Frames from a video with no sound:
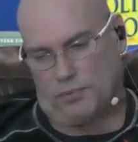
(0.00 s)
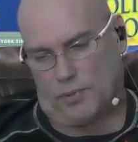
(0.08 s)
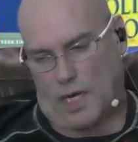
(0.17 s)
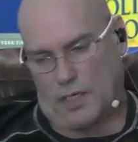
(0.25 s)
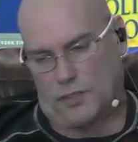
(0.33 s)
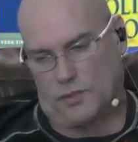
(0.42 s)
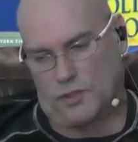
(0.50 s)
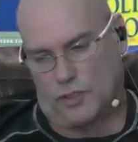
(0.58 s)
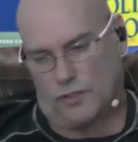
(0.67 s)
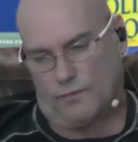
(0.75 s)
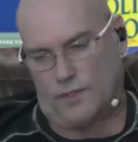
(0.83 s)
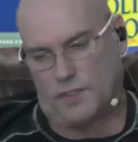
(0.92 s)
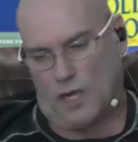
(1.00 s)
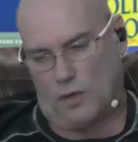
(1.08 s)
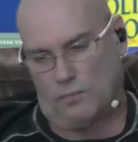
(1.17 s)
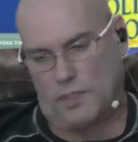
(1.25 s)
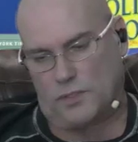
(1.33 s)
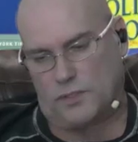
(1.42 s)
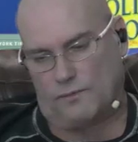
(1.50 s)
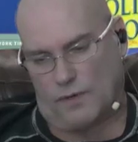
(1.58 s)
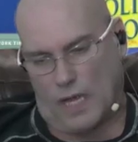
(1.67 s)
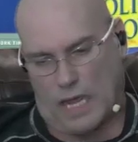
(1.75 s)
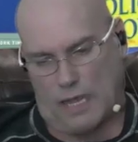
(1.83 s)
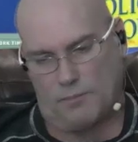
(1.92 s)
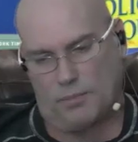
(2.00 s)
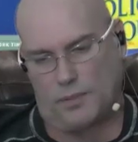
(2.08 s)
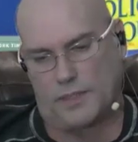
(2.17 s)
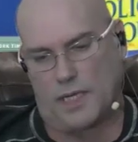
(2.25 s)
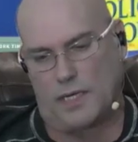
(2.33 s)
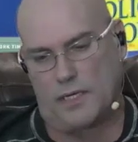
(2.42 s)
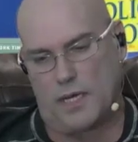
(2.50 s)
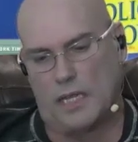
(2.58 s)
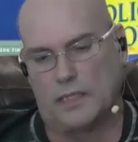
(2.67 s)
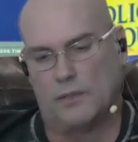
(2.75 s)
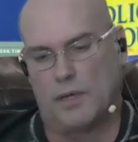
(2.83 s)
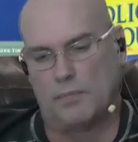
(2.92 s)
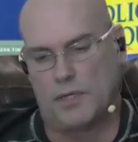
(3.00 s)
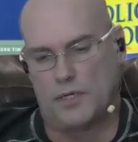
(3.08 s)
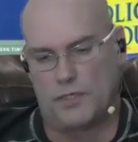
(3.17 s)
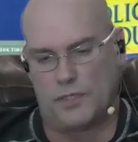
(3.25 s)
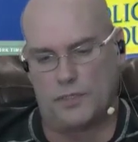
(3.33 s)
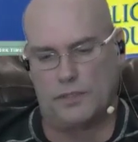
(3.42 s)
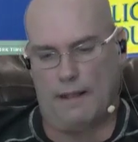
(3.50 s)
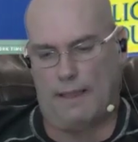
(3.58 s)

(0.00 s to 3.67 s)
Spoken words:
product, or service help me survive? Put that in yellow, I'm going to do.